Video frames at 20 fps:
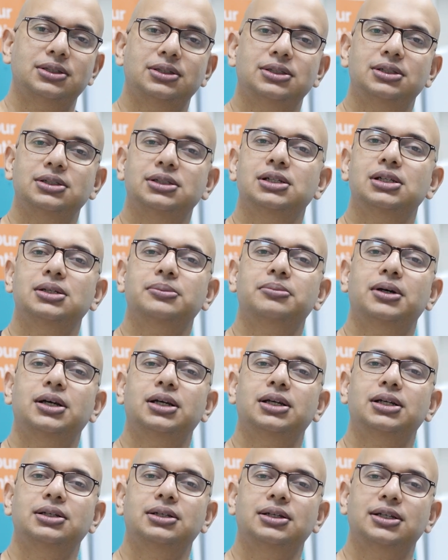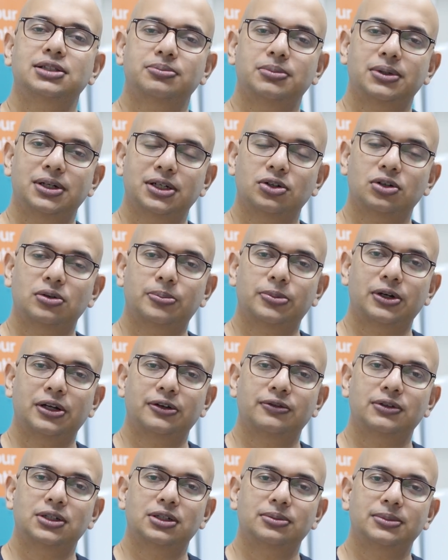in India by Nest Medical
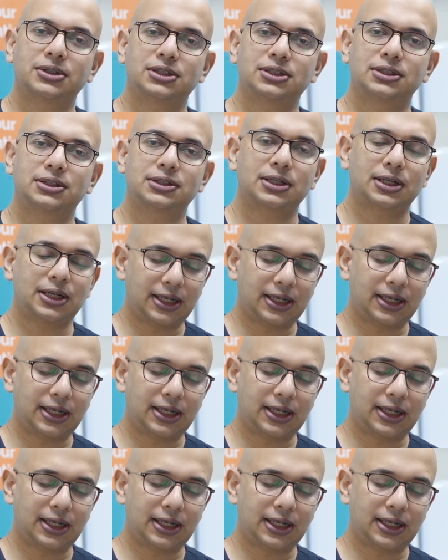Private Limited,